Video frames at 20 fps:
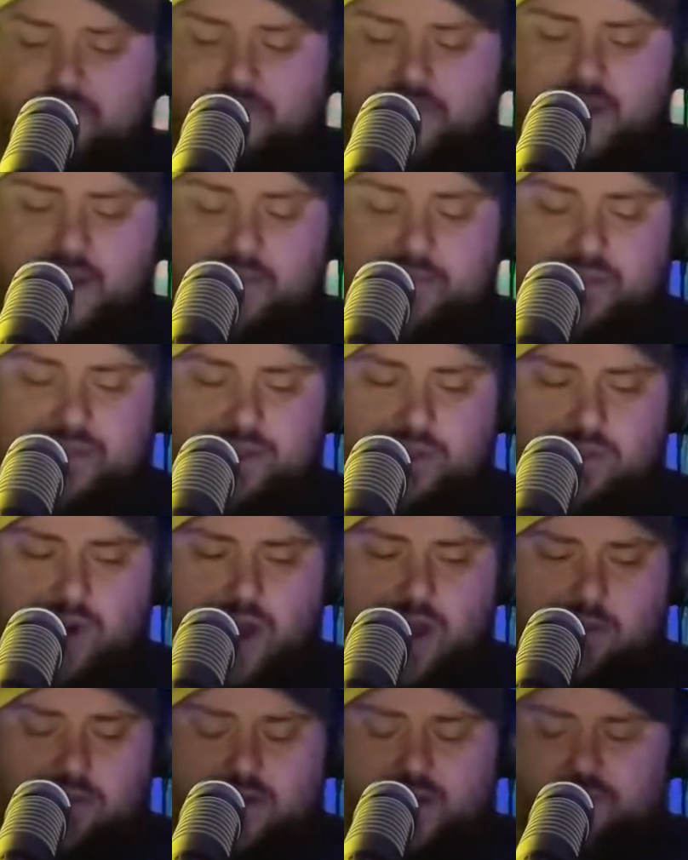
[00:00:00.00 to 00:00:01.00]
to be able to
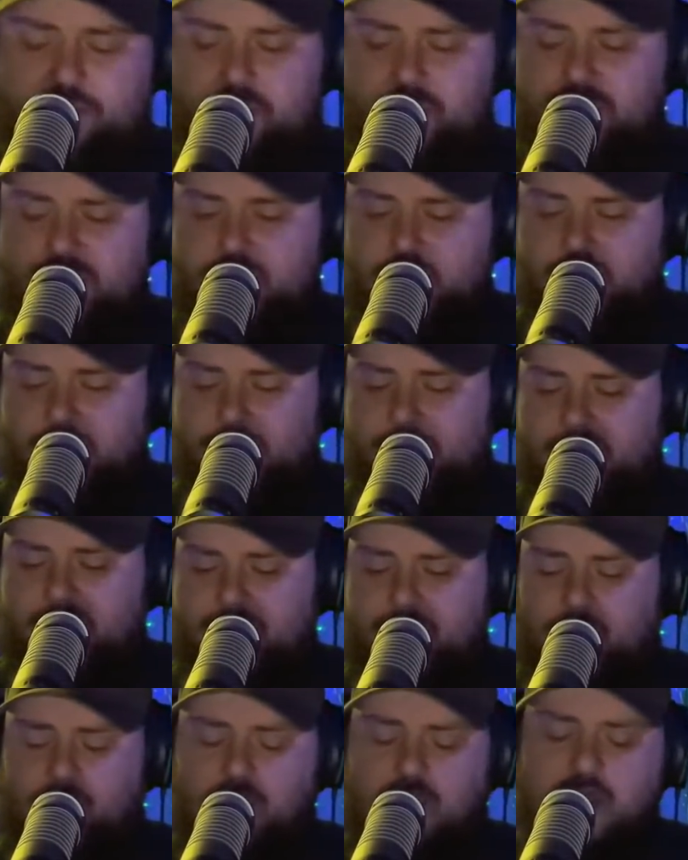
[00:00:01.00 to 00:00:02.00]
walk away from certain
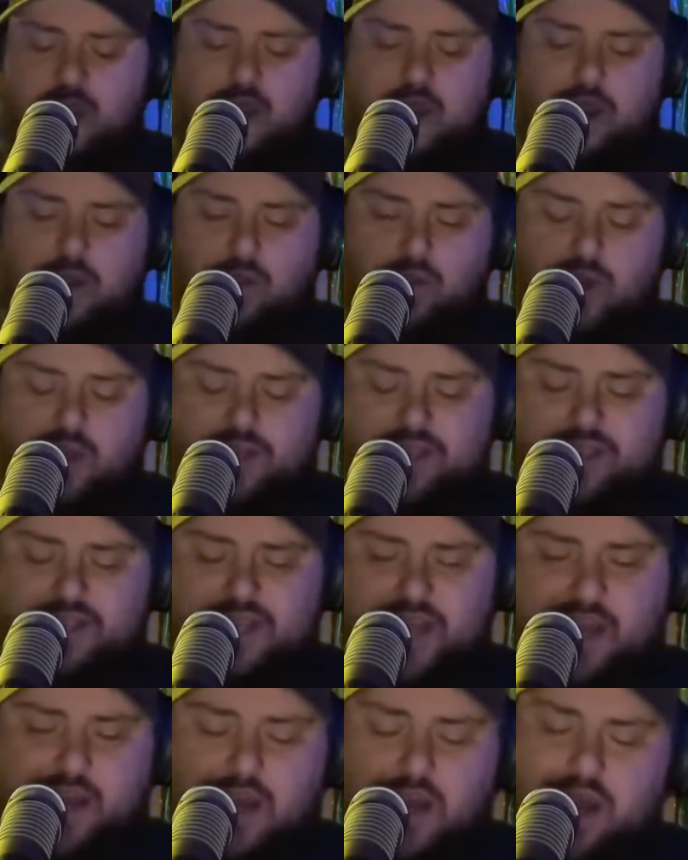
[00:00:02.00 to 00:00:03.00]
people. Once
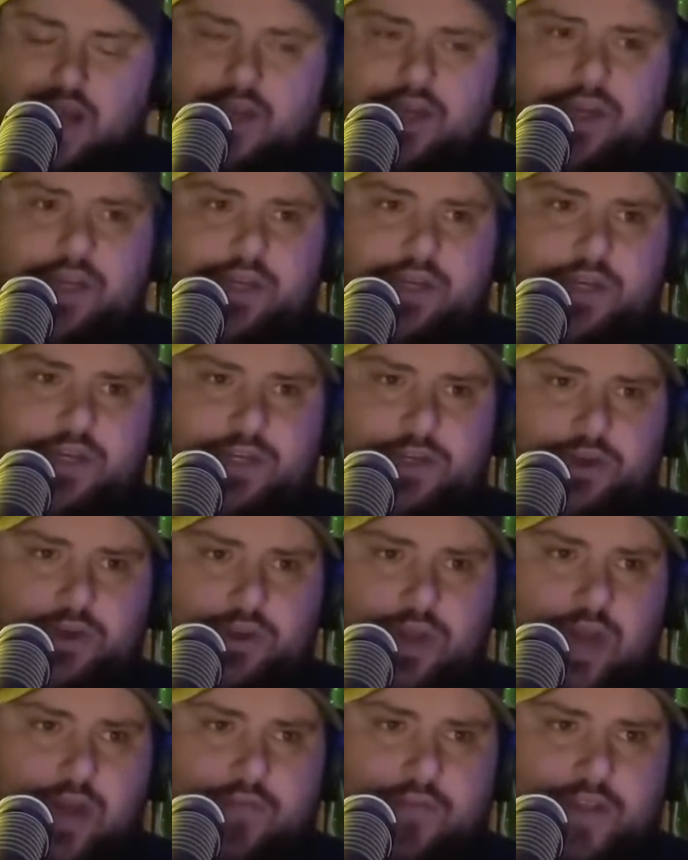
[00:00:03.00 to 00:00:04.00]
again,
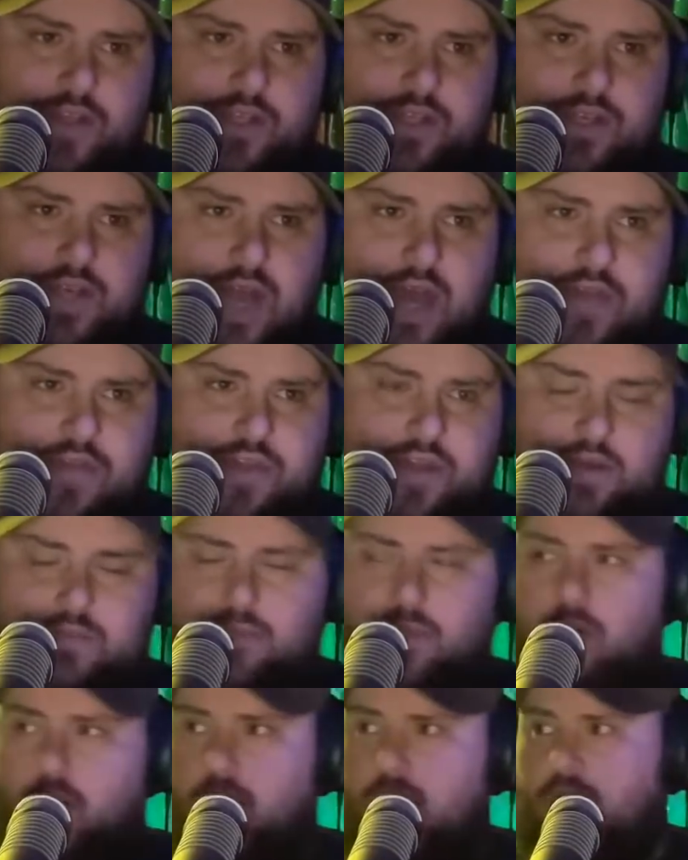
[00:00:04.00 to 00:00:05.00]
unconditional love is
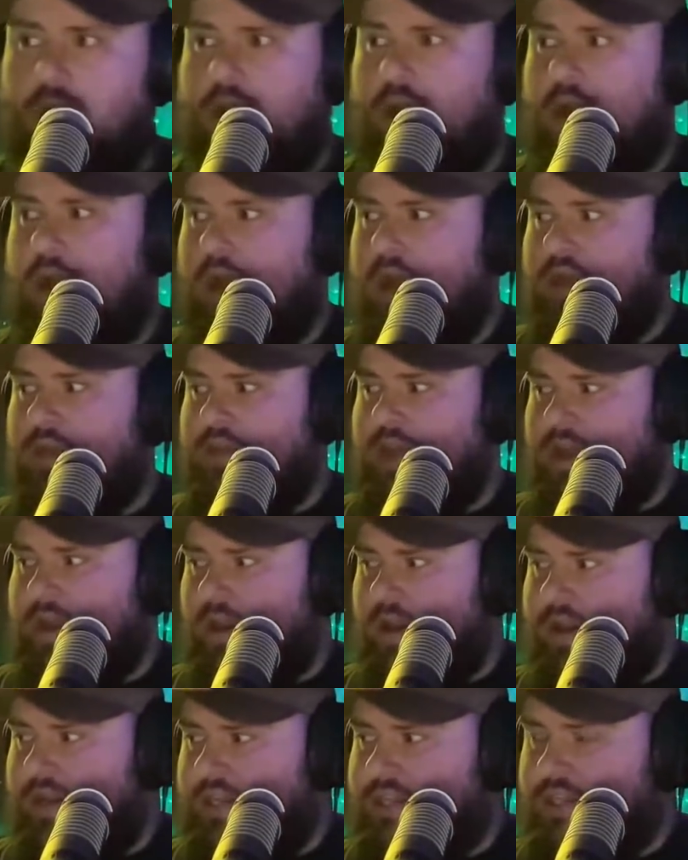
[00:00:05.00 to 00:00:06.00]
nothing more
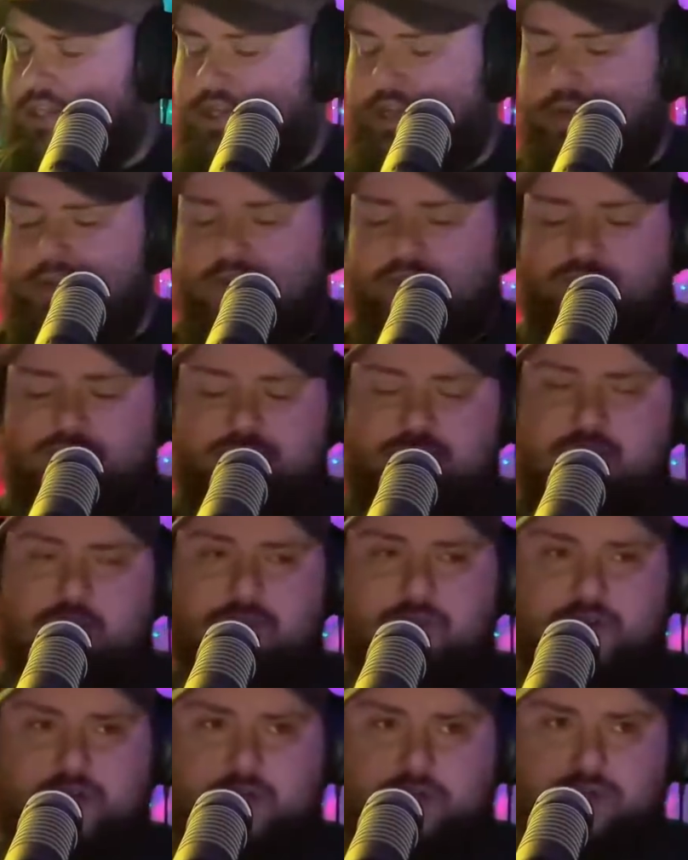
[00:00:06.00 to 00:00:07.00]
than an excuse for
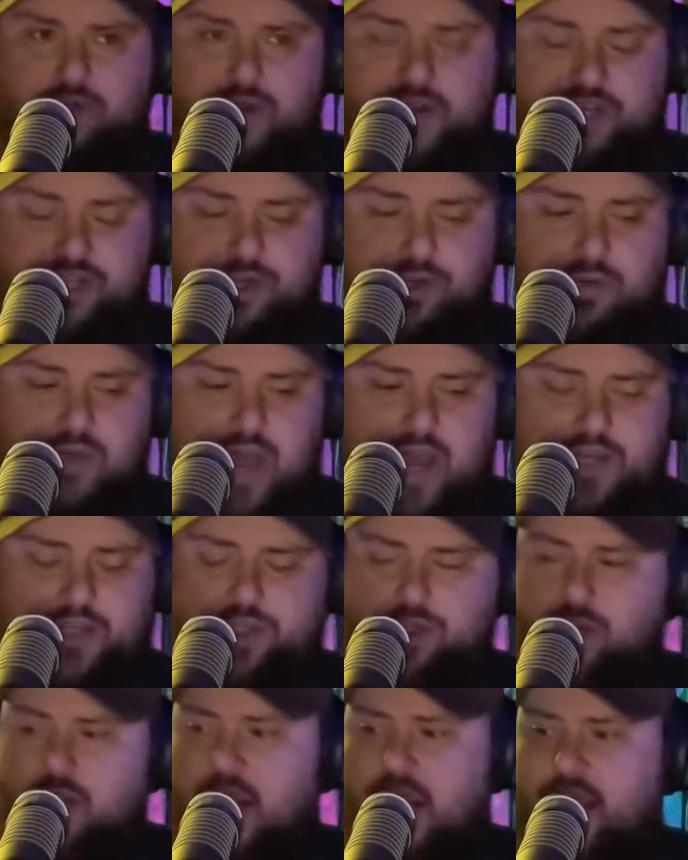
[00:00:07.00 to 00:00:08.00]
someone to treat you like
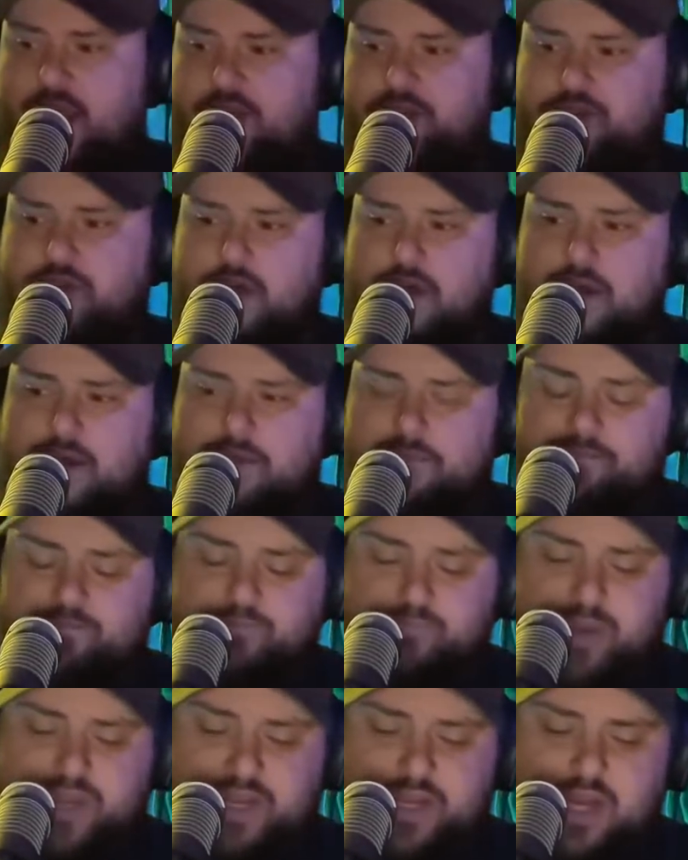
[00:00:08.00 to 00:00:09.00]
trash
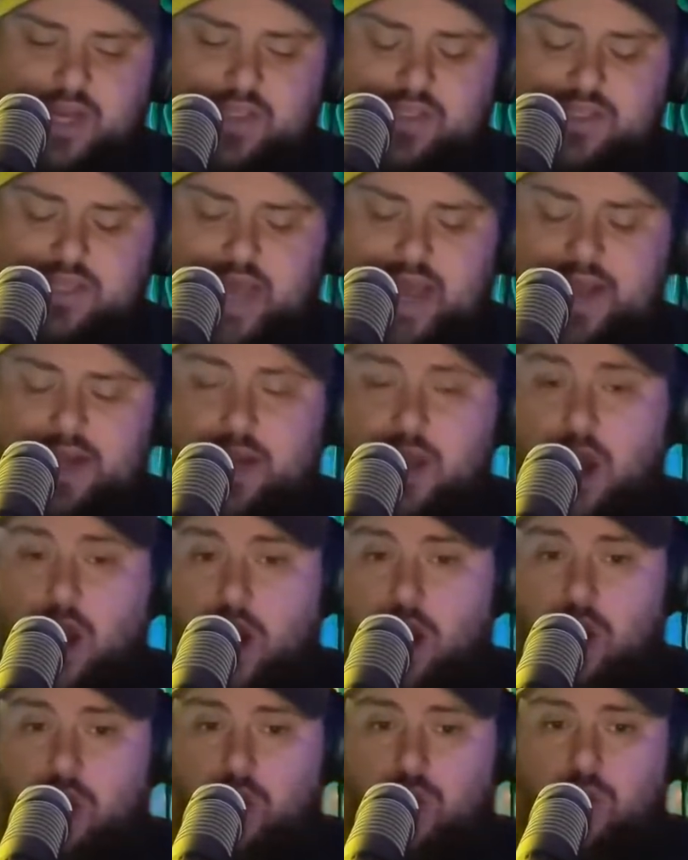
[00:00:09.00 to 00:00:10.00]
because they
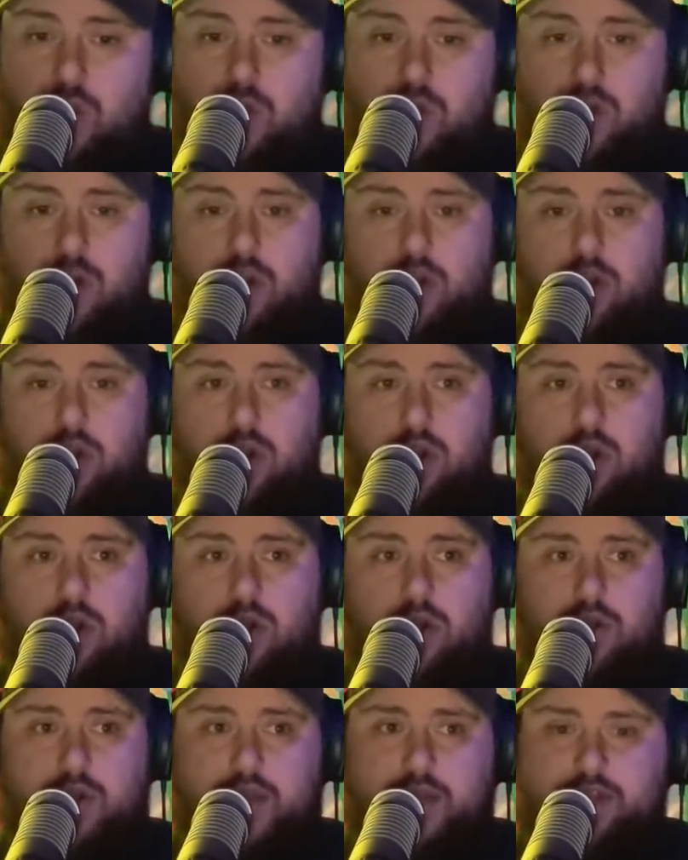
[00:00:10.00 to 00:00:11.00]
know
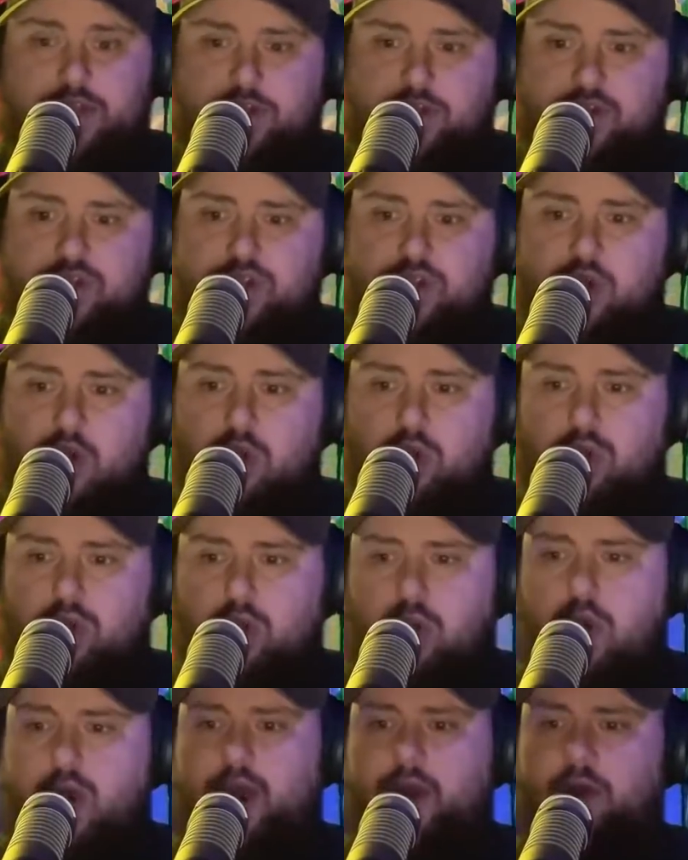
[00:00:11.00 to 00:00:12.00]
that you're so
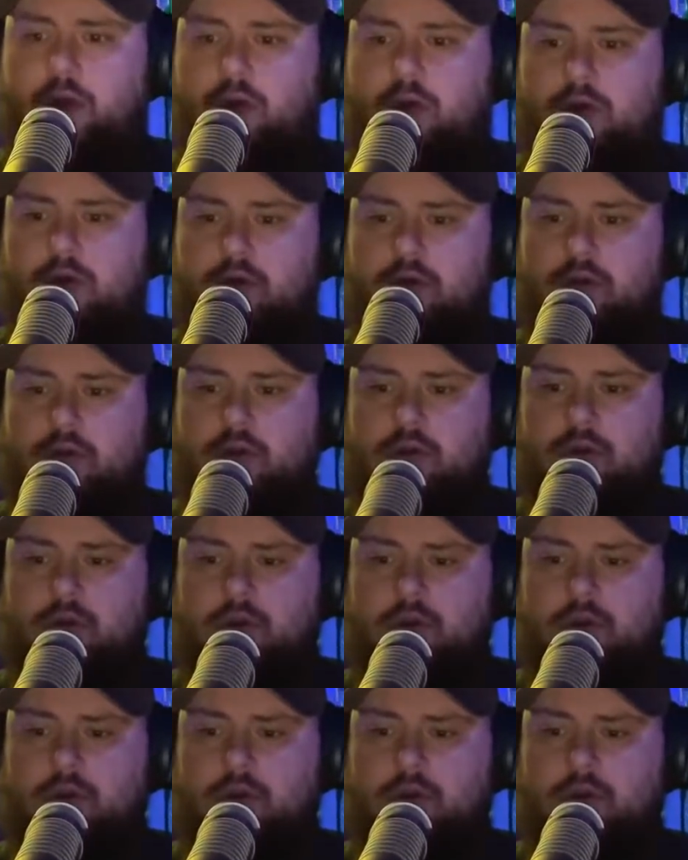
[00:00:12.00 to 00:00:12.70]
loyal